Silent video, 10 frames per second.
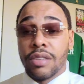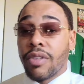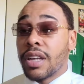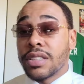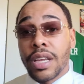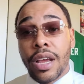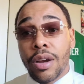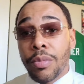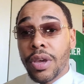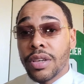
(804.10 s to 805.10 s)
Javante
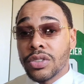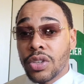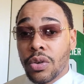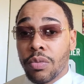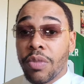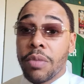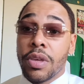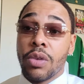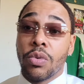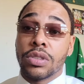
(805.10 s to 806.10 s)
there, man. So maybe
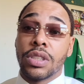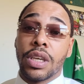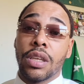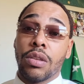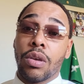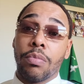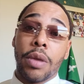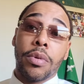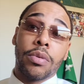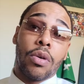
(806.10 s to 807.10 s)
he wants to get, you know,
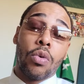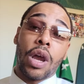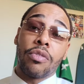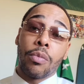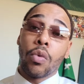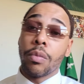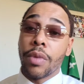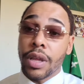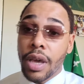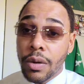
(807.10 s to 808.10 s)
maybe hold out for more money.